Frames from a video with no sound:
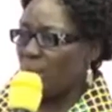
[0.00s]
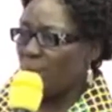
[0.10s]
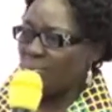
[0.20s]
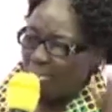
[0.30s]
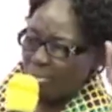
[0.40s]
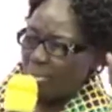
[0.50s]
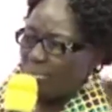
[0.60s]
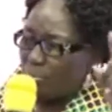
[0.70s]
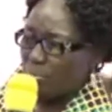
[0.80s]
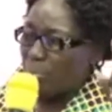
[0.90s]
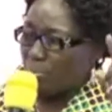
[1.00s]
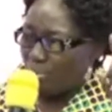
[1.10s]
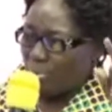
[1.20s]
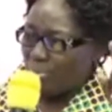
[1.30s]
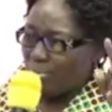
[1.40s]
and 67 people
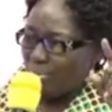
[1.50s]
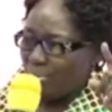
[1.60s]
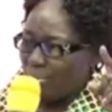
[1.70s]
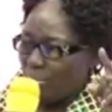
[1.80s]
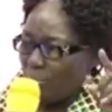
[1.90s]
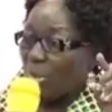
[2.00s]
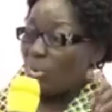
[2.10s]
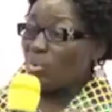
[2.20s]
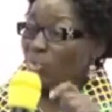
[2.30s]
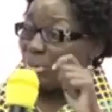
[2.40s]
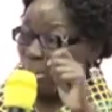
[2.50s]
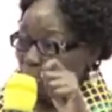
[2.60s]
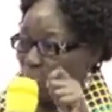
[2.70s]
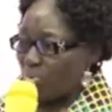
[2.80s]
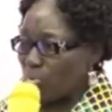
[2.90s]
who died on
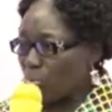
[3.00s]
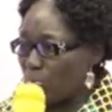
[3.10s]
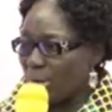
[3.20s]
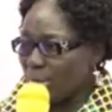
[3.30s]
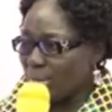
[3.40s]
29th of October.